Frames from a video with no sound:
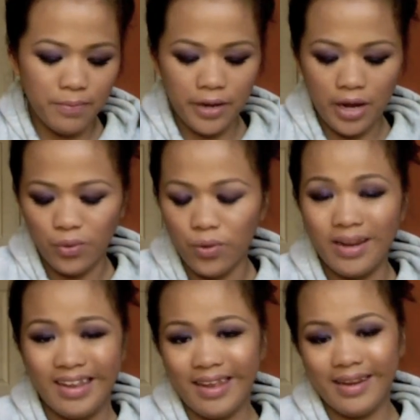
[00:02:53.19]
but I don't want
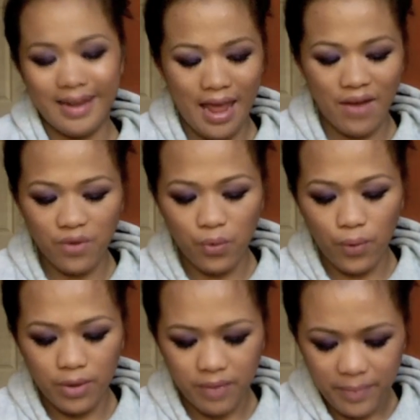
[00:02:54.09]
it
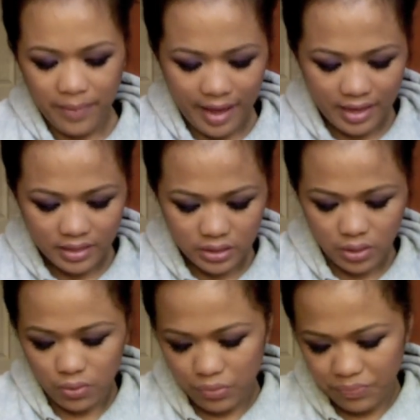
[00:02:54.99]
everywhere in my bag.
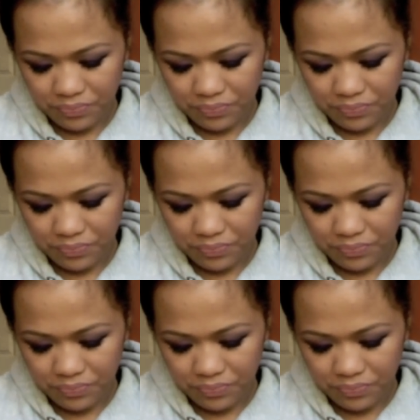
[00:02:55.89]
So